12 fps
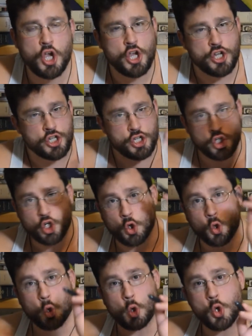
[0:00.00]

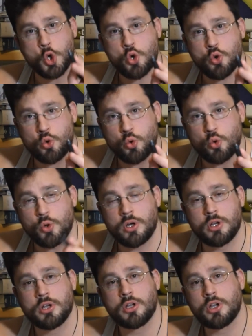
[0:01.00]
Screw
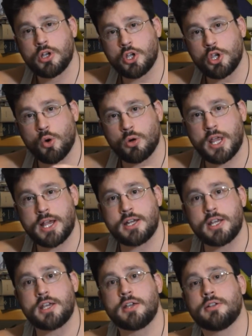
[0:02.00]
your
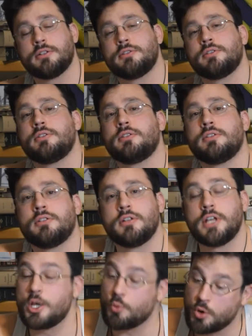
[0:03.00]
lady.
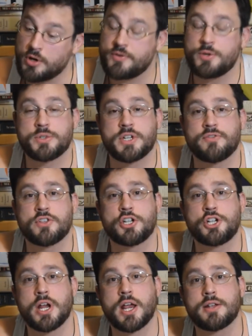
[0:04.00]
He would if he was given the
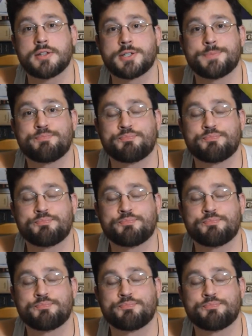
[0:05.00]
chance.